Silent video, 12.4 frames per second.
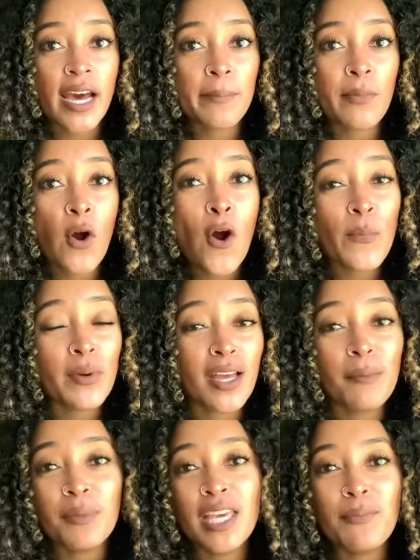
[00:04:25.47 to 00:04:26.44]
I'm hoping
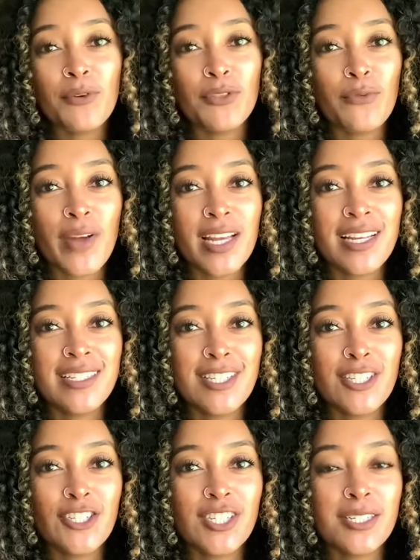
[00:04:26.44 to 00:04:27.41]
I'm keeping the right
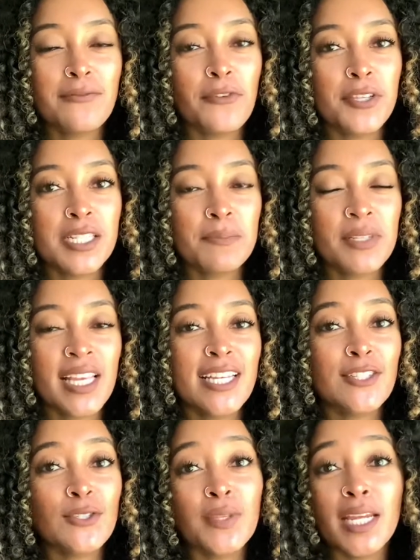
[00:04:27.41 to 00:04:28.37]
conditions for this plant
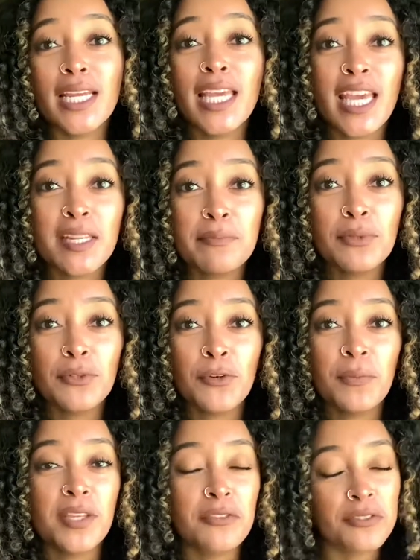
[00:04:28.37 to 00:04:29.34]
so that it can bloom
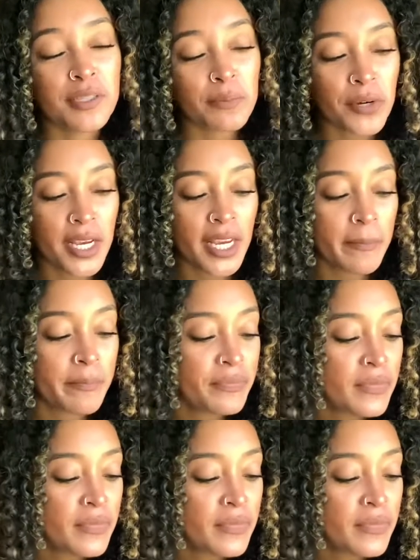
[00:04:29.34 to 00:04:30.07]
in the spring.